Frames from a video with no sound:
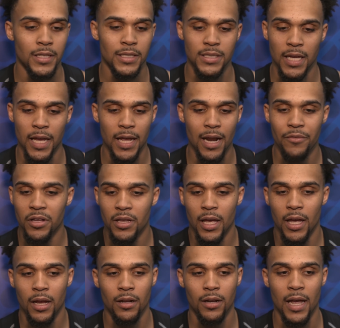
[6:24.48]
Seeing
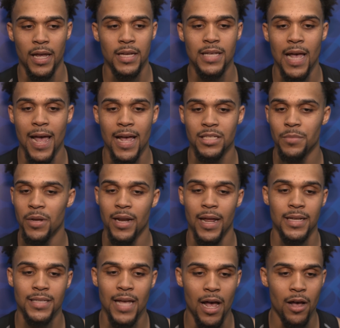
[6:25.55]
everything that he has, being
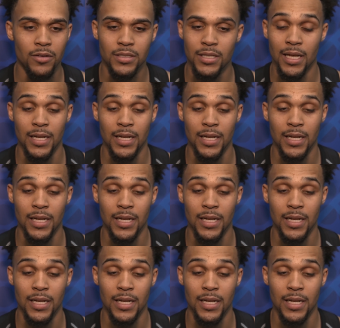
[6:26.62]
at his house,